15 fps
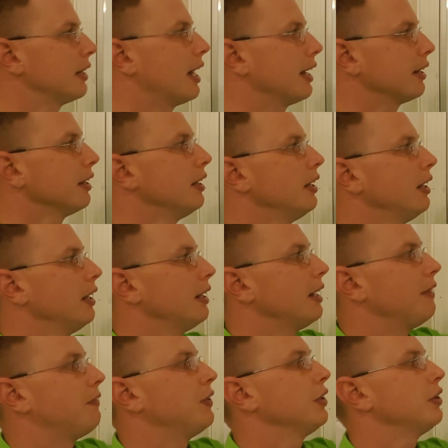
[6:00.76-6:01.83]
like,
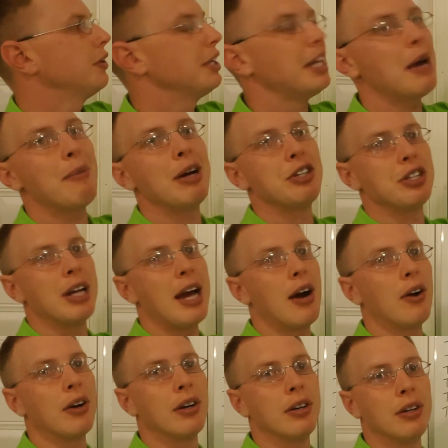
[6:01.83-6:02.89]
if you're doing that much an
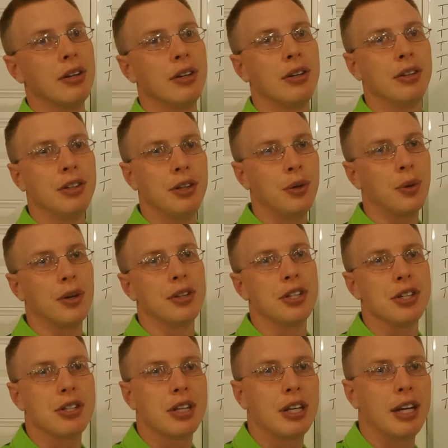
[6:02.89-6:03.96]
hour, you are
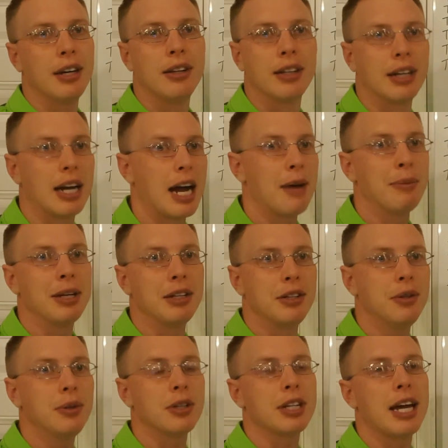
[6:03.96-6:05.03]
just killing it.
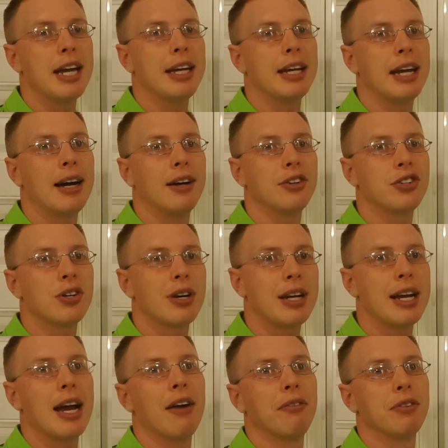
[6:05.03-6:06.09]
You are taking out
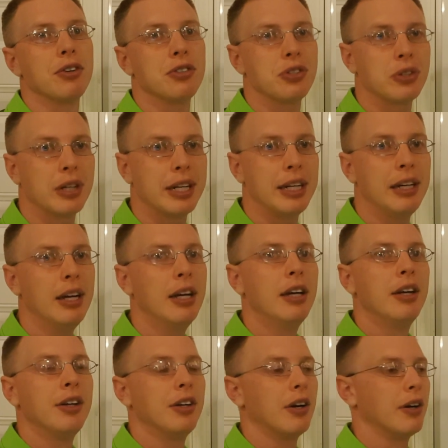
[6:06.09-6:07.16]
tree after tree,
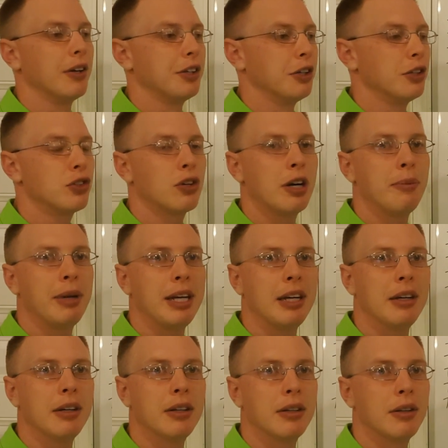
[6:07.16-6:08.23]
or you're
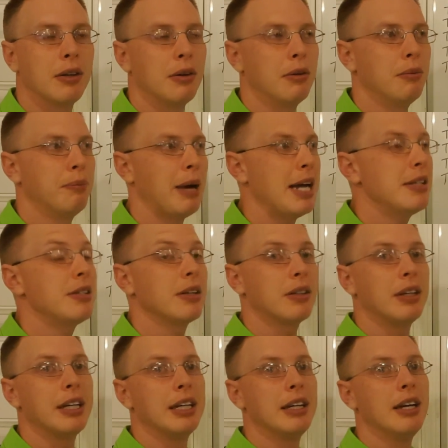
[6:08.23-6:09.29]
trimming.
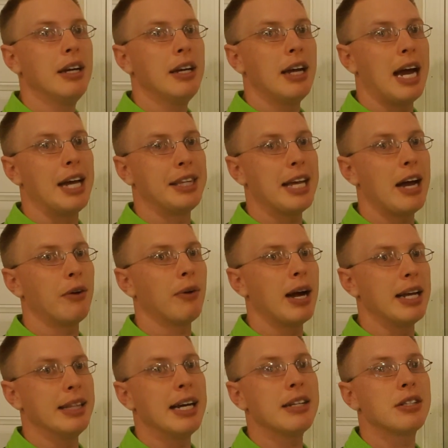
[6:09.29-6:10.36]
Basically, at that
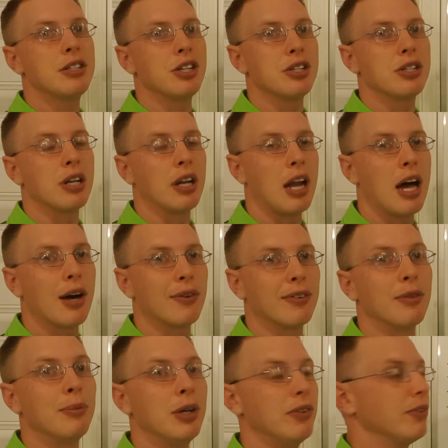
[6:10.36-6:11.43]
rate, that's just a lot of
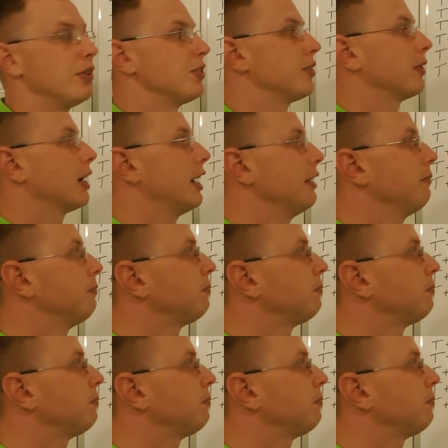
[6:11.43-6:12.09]
removals. Okay,